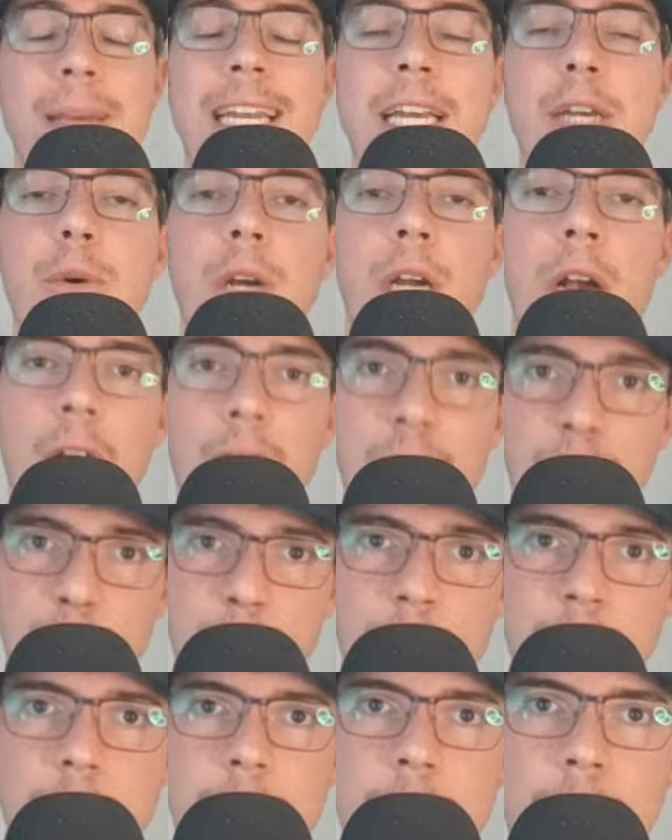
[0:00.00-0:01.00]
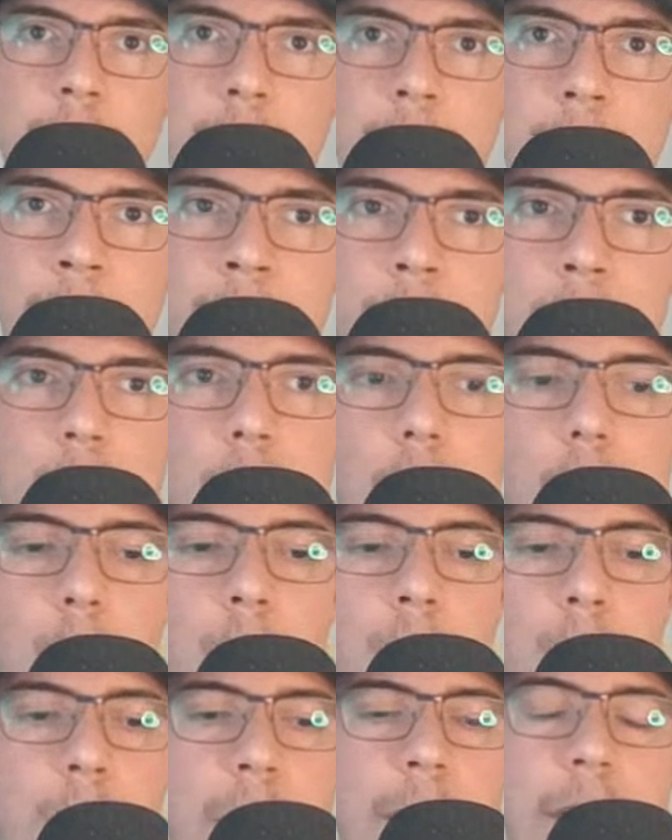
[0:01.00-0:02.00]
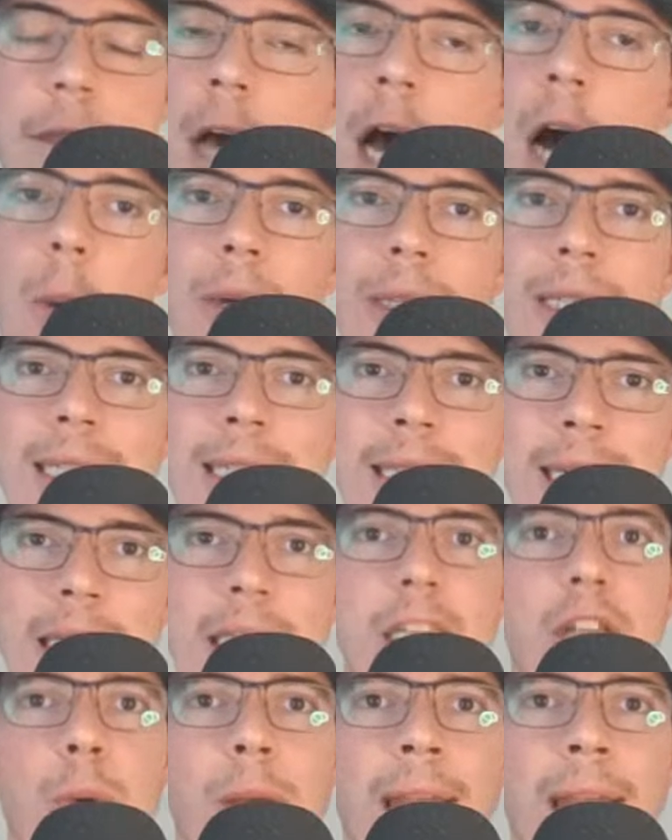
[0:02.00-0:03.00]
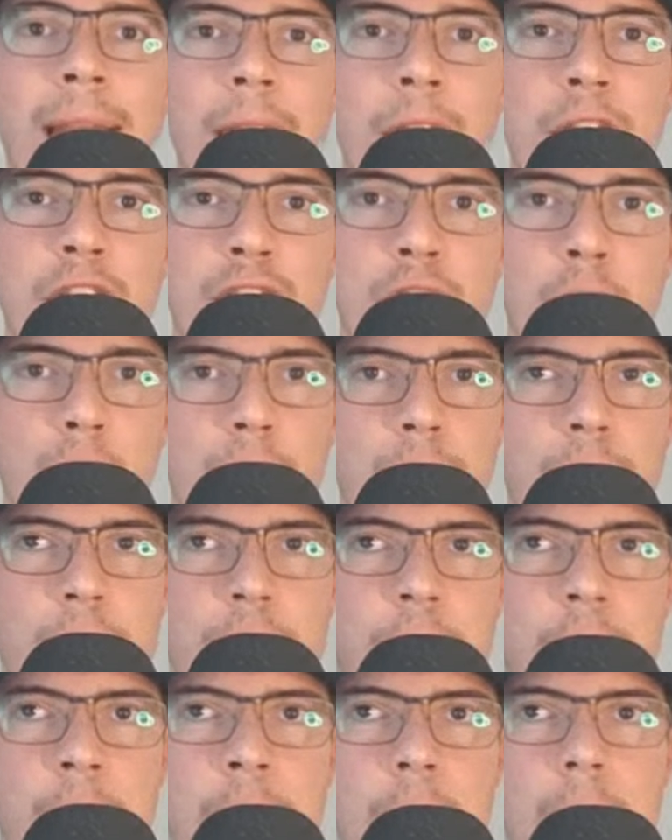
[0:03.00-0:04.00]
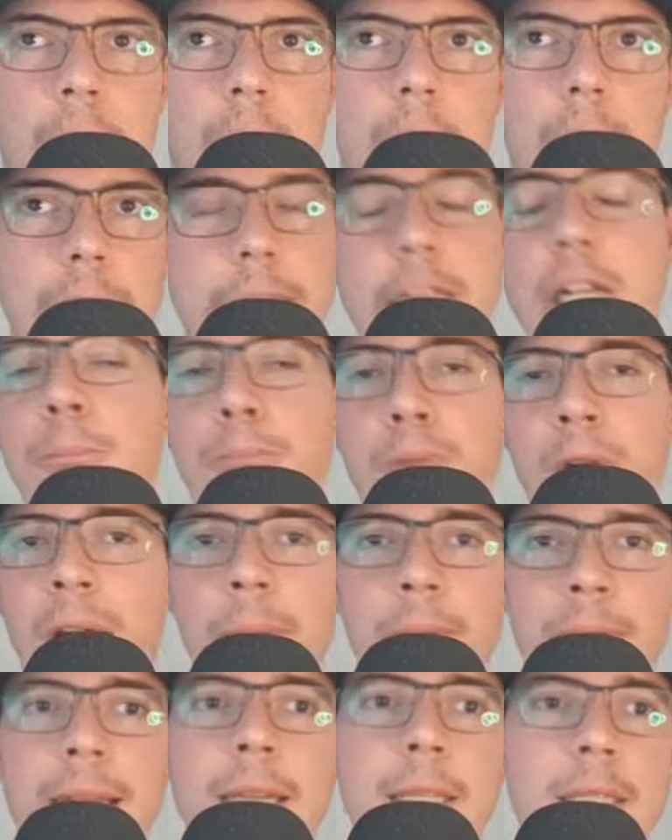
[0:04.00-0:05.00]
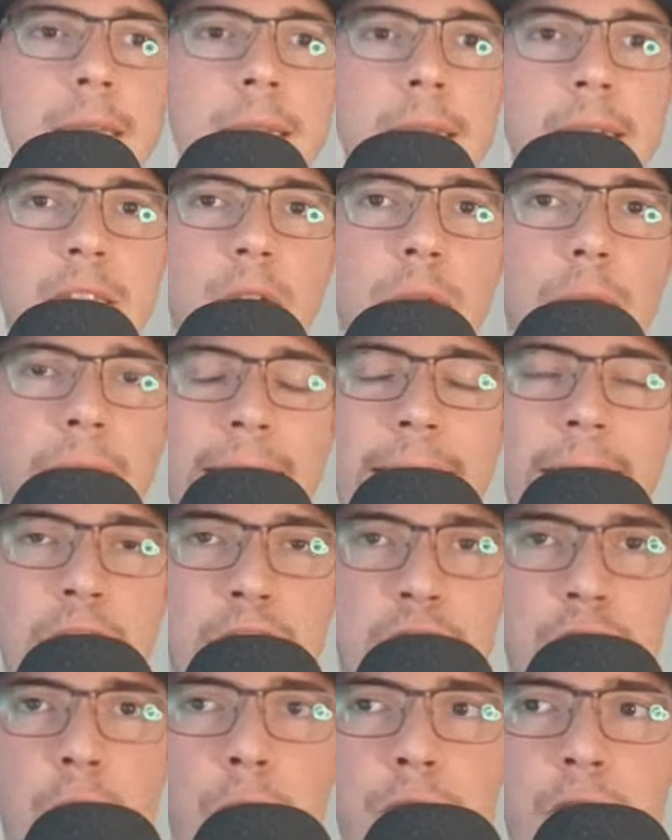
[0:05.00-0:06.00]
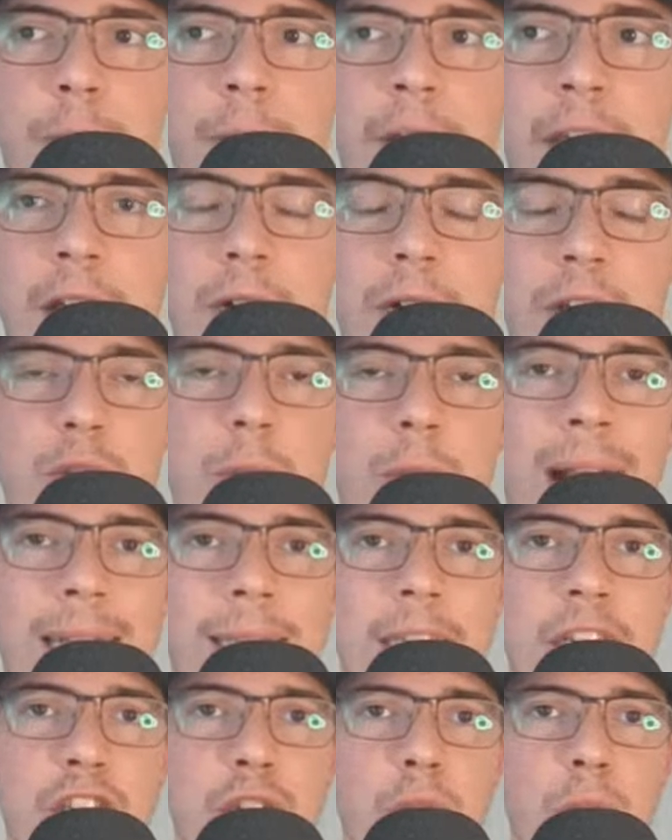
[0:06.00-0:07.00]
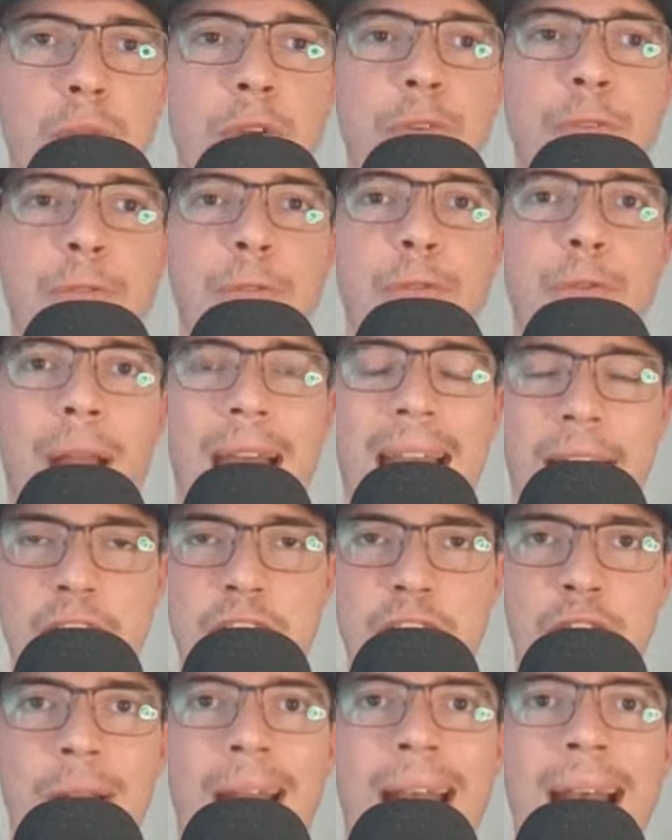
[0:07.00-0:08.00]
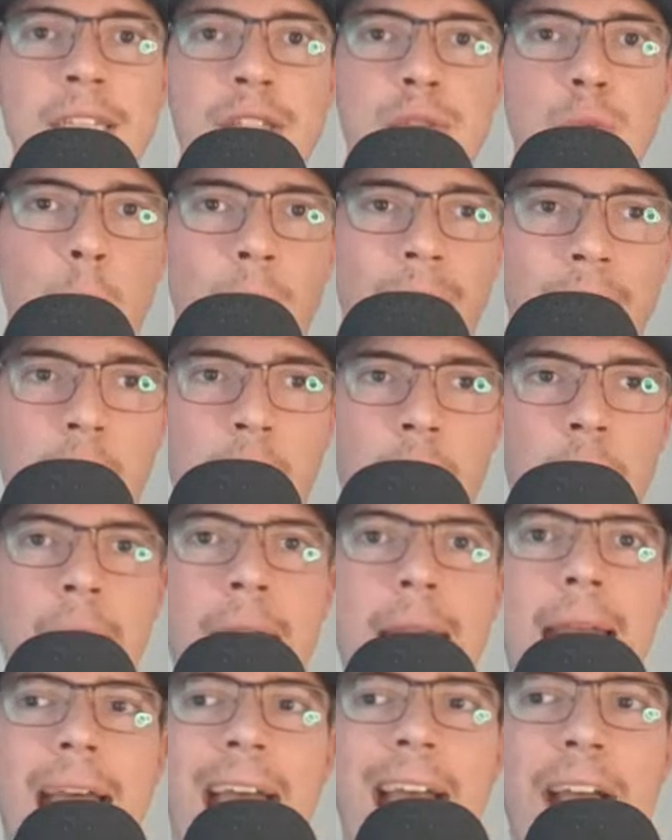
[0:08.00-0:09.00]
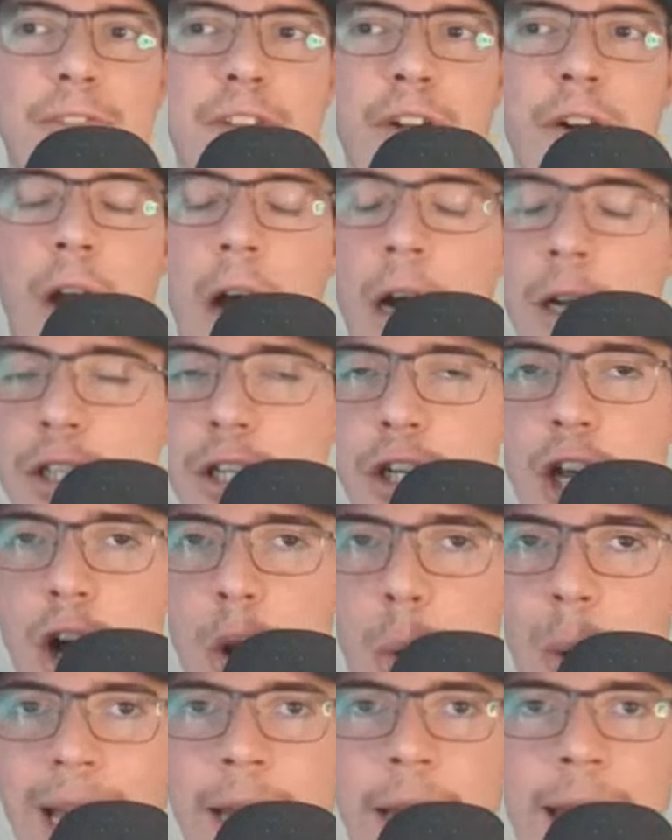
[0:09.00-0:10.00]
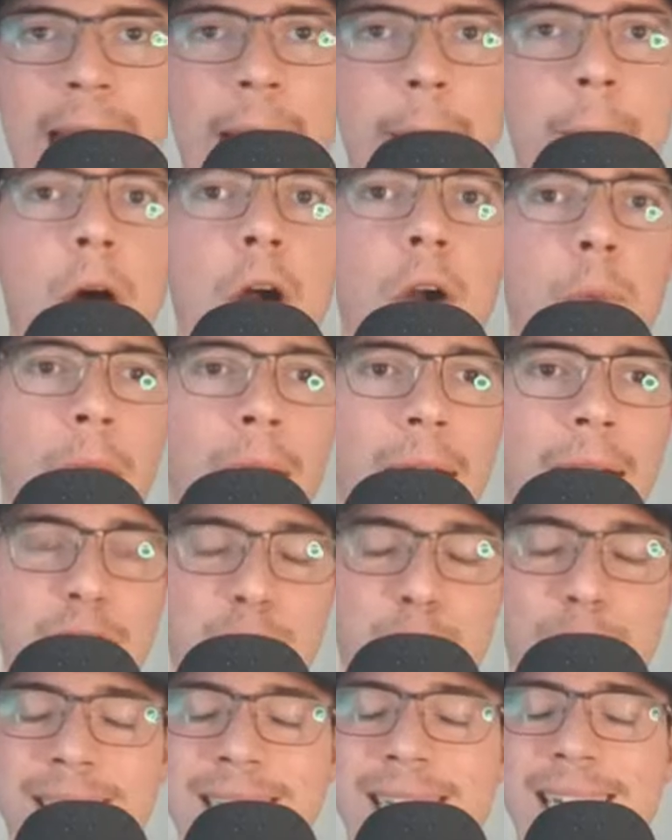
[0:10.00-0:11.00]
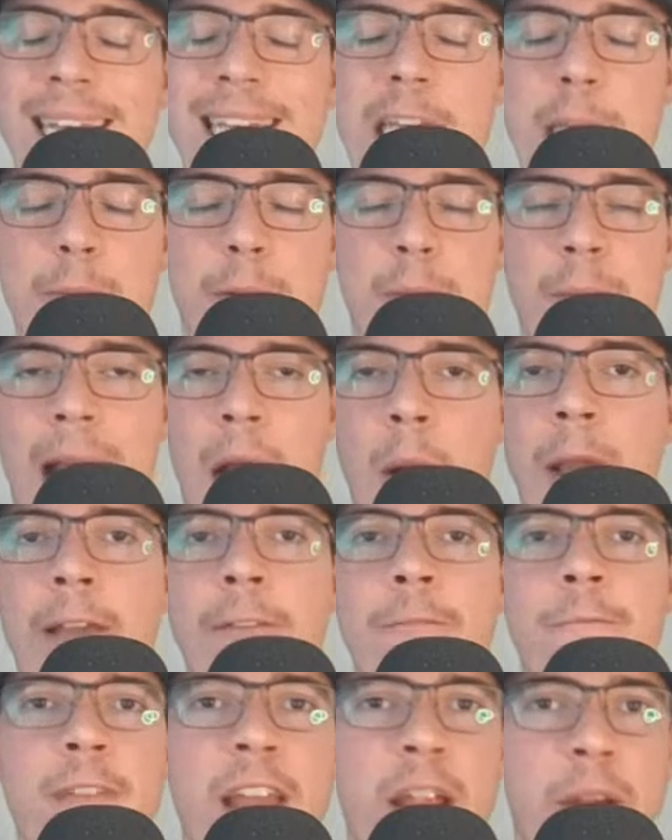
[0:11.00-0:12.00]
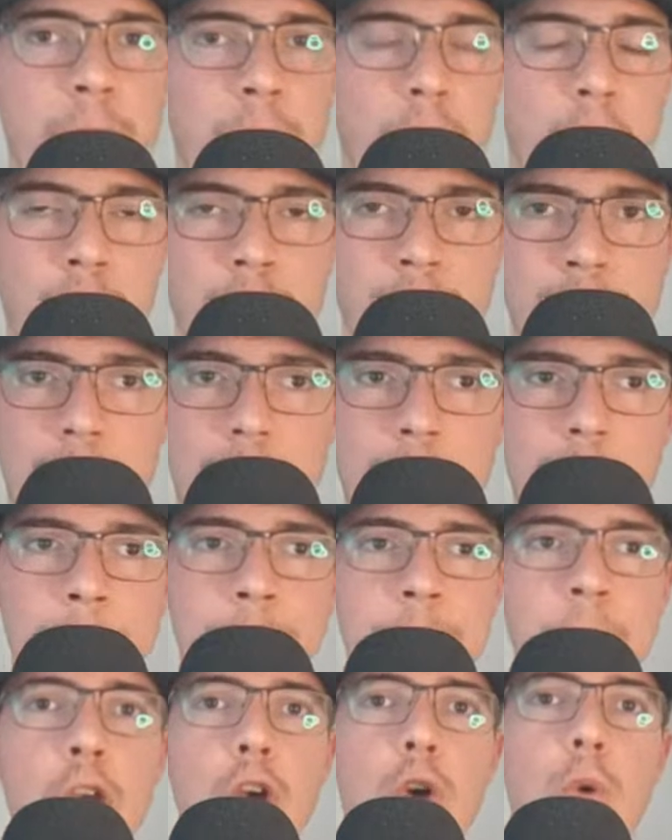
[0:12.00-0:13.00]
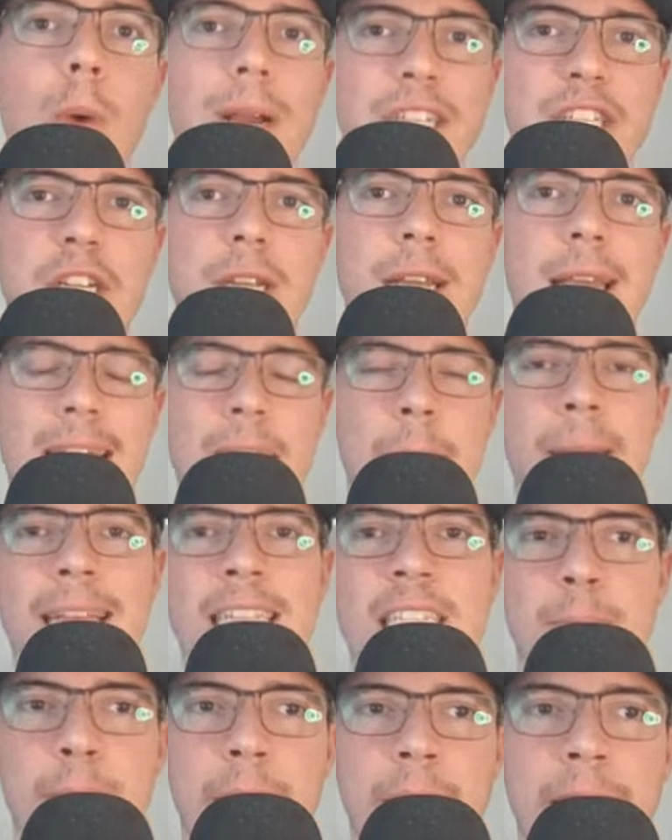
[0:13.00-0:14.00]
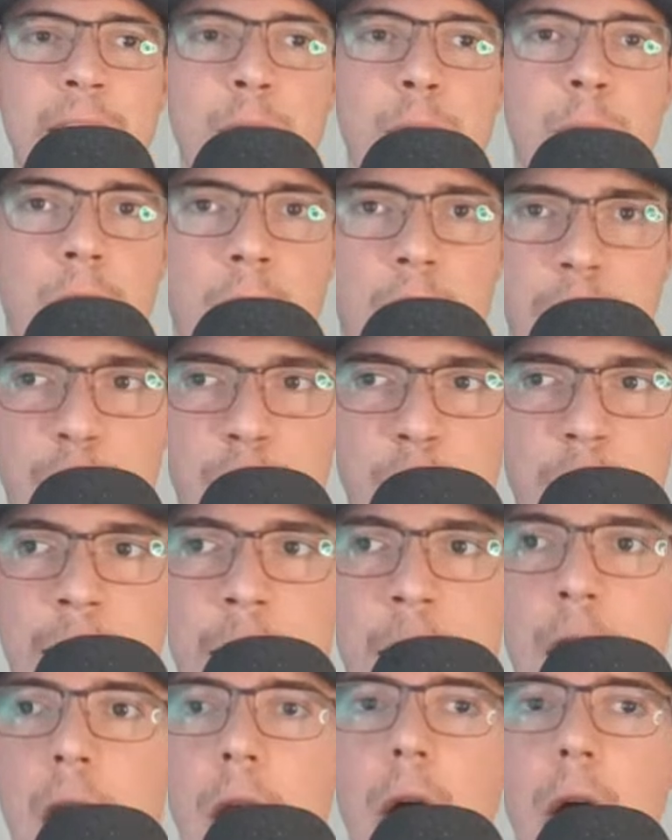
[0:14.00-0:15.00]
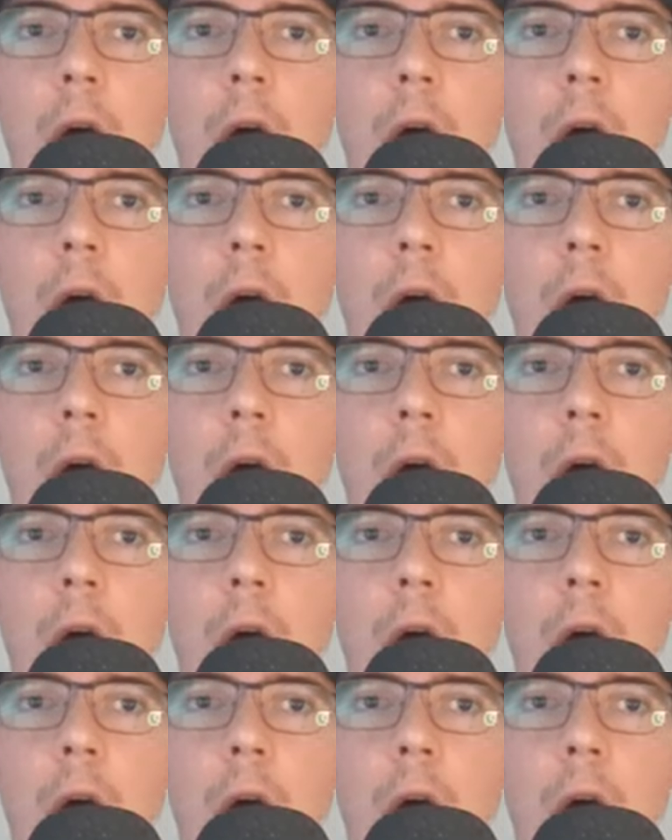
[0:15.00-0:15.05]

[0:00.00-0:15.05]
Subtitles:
speedy recovery to him, what we thought was a dislocated shoulder, Still probably is a dislocated shoulder, but he also has a shoulder fracture as well after undergoing an MRI. So that's going to keep him out a very long time. Wishing him a speedy recovery.